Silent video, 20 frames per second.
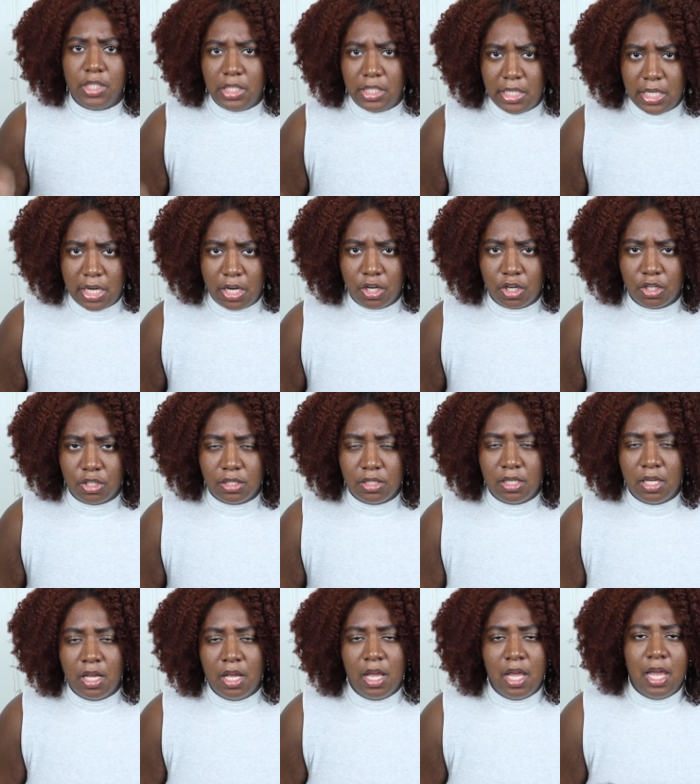years.
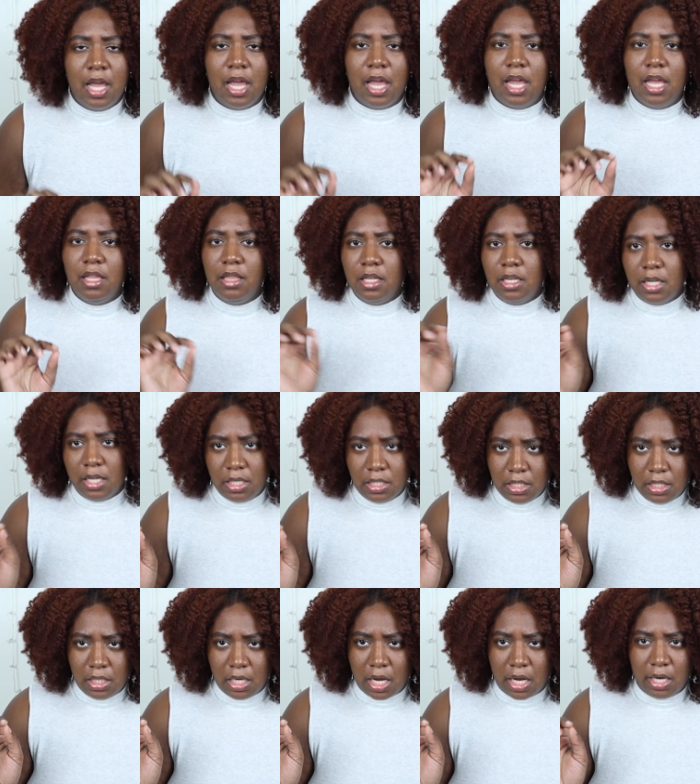In the
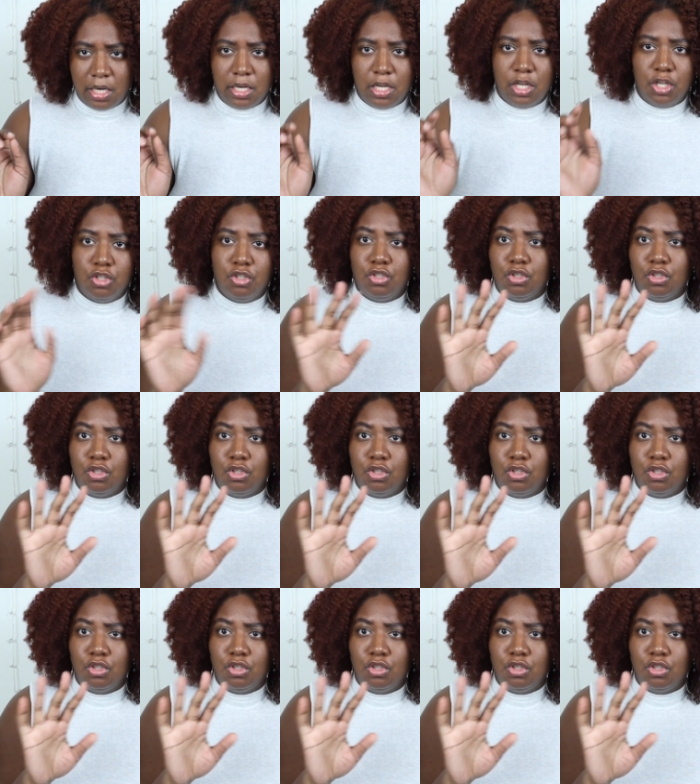1990s,